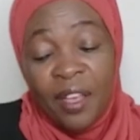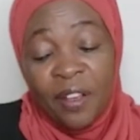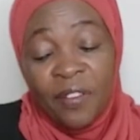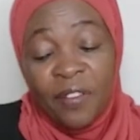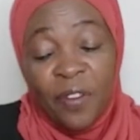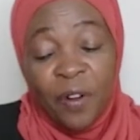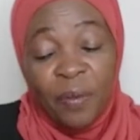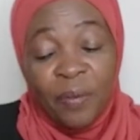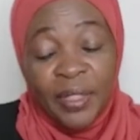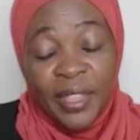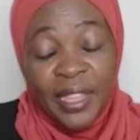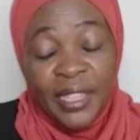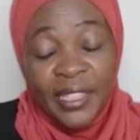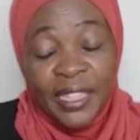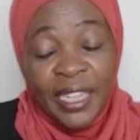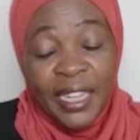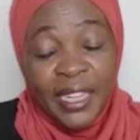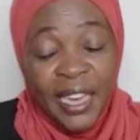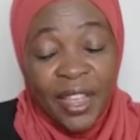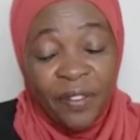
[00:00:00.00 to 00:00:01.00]
From these
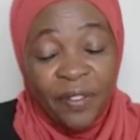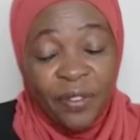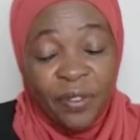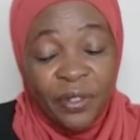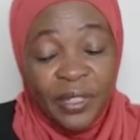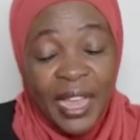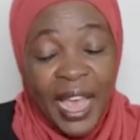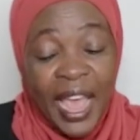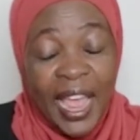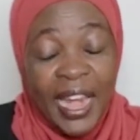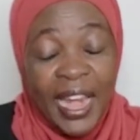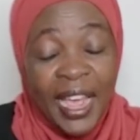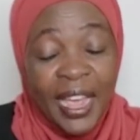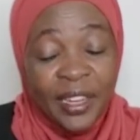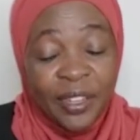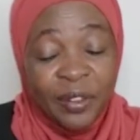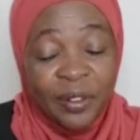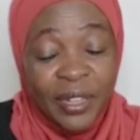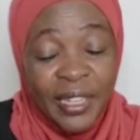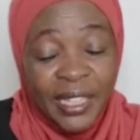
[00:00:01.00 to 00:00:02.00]
interviews, I
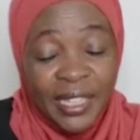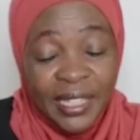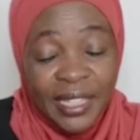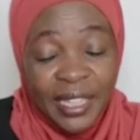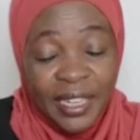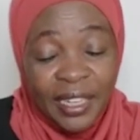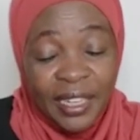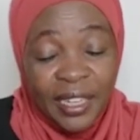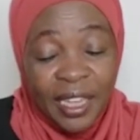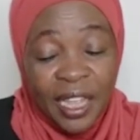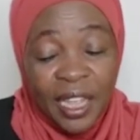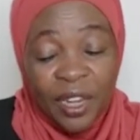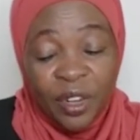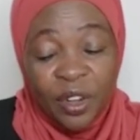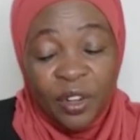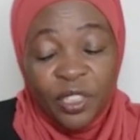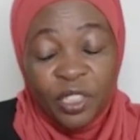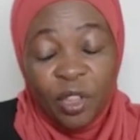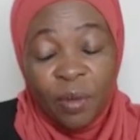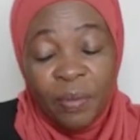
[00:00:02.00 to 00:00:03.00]
learned to listen,
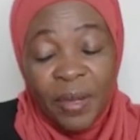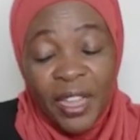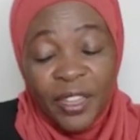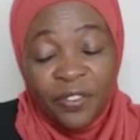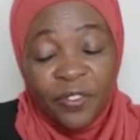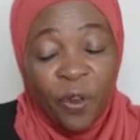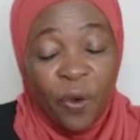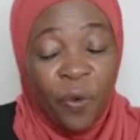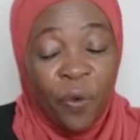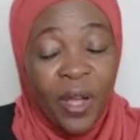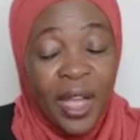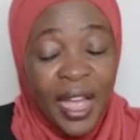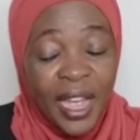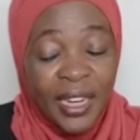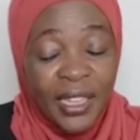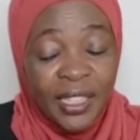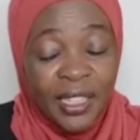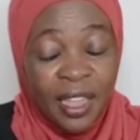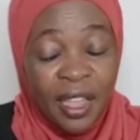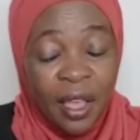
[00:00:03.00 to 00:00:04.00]
not so much for
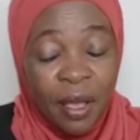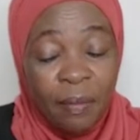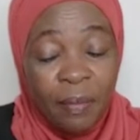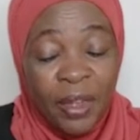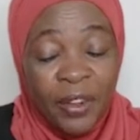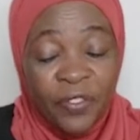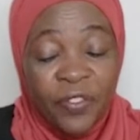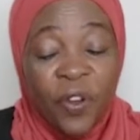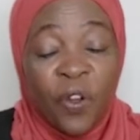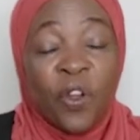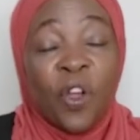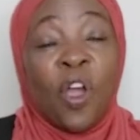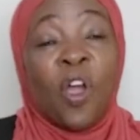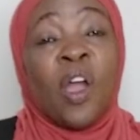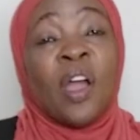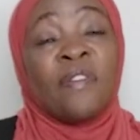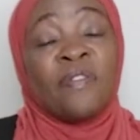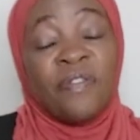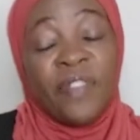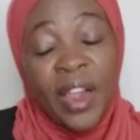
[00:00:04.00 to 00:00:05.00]
words, but for
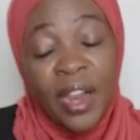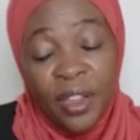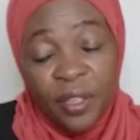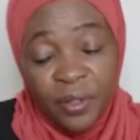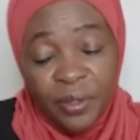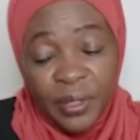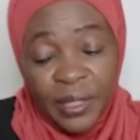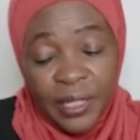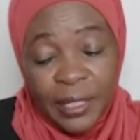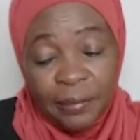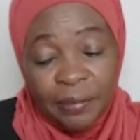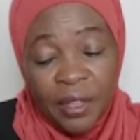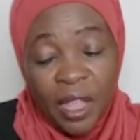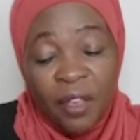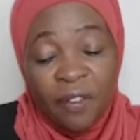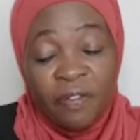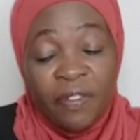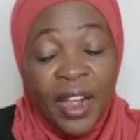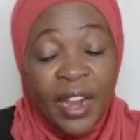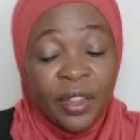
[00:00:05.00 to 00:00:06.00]
core values
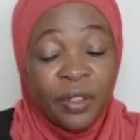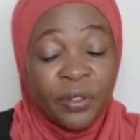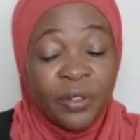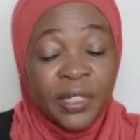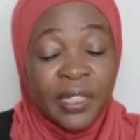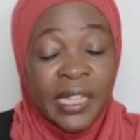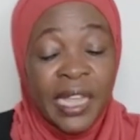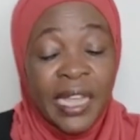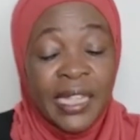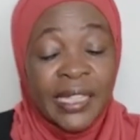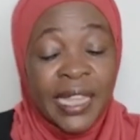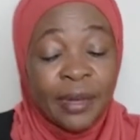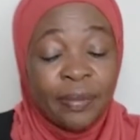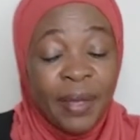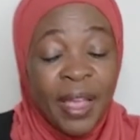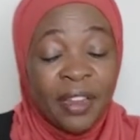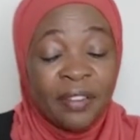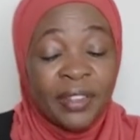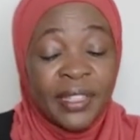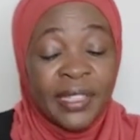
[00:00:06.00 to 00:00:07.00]
that
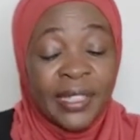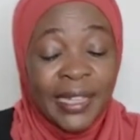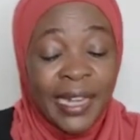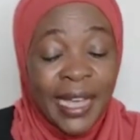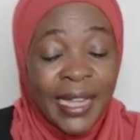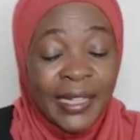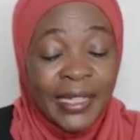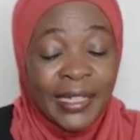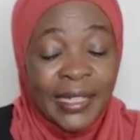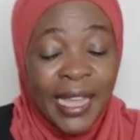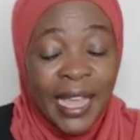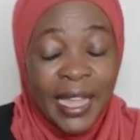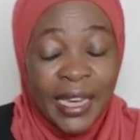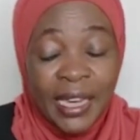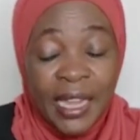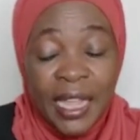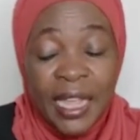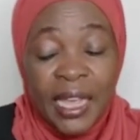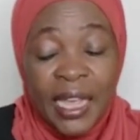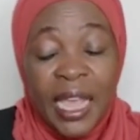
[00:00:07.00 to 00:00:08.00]
my rich dad said
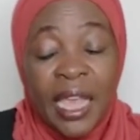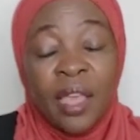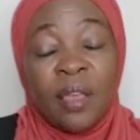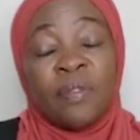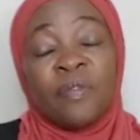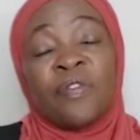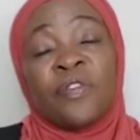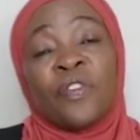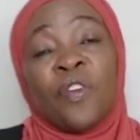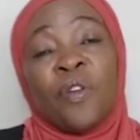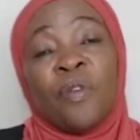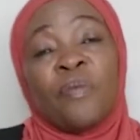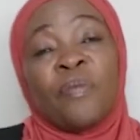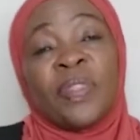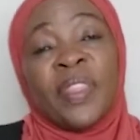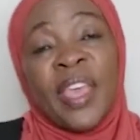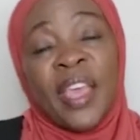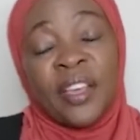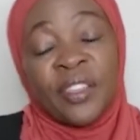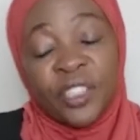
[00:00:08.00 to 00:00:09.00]
came from
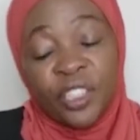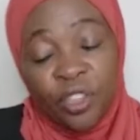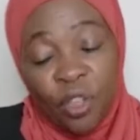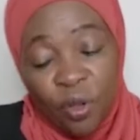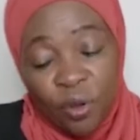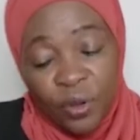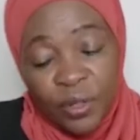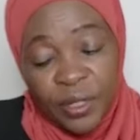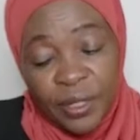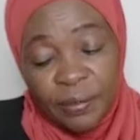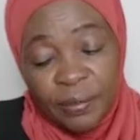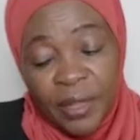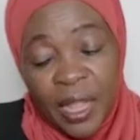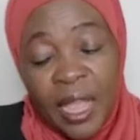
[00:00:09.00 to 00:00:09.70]
their souls.